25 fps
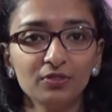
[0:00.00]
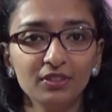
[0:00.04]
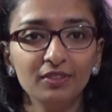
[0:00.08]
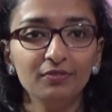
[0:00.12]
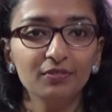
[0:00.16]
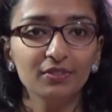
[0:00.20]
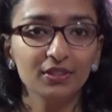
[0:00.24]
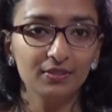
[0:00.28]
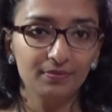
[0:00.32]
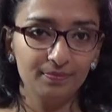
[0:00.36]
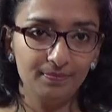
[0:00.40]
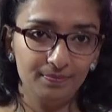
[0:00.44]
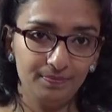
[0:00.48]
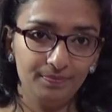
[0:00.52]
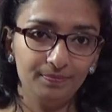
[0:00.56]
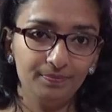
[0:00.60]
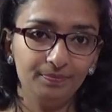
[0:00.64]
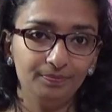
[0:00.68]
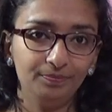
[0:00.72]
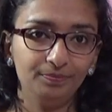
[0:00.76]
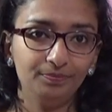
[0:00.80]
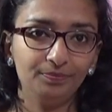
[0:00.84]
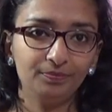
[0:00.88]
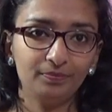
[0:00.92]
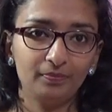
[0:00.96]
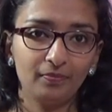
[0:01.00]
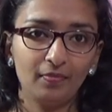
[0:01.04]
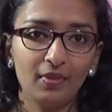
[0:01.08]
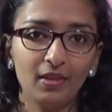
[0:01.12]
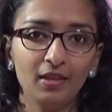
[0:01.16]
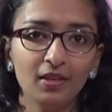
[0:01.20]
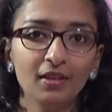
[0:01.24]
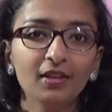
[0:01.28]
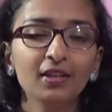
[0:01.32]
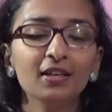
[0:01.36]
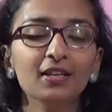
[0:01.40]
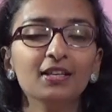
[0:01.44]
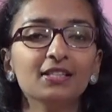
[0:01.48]
to live in.
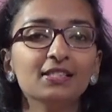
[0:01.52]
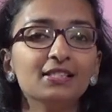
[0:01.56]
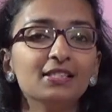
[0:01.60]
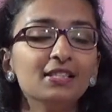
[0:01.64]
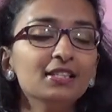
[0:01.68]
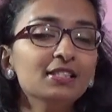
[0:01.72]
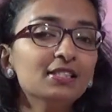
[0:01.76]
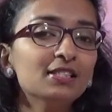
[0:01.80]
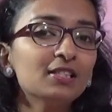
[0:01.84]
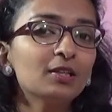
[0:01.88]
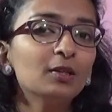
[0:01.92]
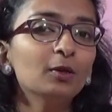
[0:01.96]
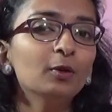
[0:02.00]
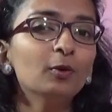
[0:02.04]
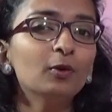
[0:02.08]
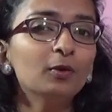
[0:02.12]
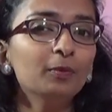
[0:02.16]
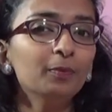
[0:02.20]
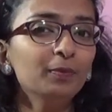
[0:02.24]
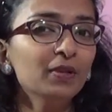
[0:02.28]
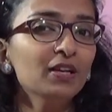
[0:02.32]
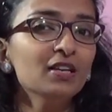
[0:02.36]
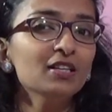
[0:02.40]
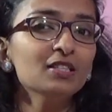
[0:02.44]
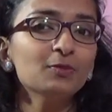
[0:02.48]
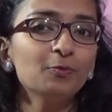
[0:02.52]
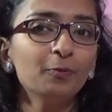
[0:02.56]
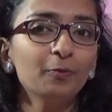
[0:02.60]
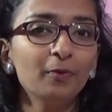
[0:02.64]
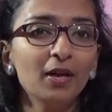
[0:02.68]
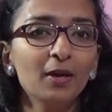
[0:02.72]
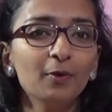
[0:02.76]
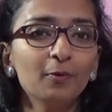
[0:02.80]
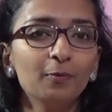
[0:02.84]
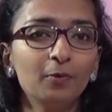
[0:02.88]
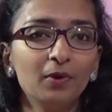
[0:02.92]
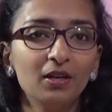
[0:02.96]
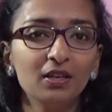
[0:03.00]
Since chloroplasts
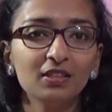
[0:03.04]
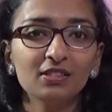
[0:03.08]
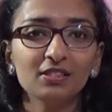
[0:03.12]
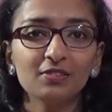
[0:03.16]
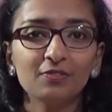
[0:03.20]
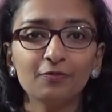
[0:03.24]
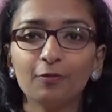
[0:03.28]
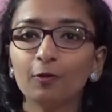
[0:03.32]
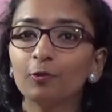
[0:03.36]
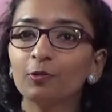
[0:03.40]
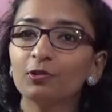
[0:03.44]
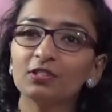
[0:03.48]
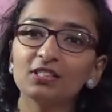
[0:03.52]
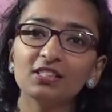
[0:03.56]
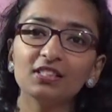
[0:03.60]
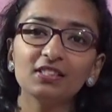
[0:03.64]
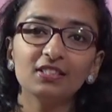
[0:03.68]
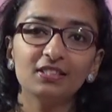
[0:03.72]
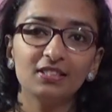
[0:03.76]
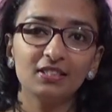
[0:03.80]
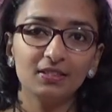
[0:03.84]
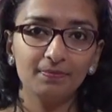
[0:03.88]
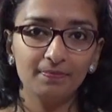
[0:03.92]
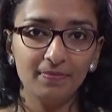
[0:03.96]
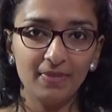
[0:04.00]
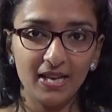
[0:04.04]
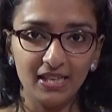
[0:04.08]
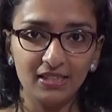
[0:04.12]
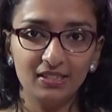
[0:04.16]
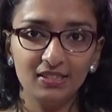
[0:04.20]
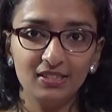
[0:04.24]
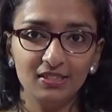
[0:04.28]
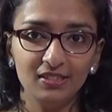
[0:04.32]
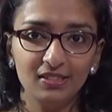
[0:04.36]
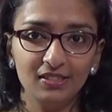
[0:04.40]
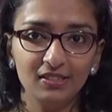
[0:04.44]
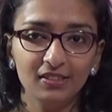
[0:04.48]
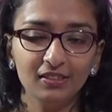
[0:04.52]
were once photosynthetic
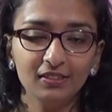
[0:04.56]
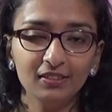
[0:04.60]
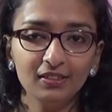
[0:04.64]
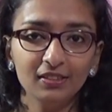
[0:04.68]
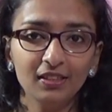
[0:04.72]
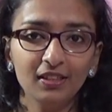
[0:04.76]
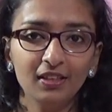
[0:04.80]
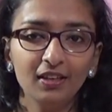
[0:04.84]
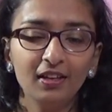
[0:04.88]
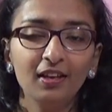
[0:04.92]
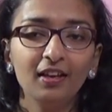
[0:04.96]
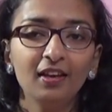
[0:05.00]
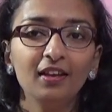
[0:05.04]
bacteria,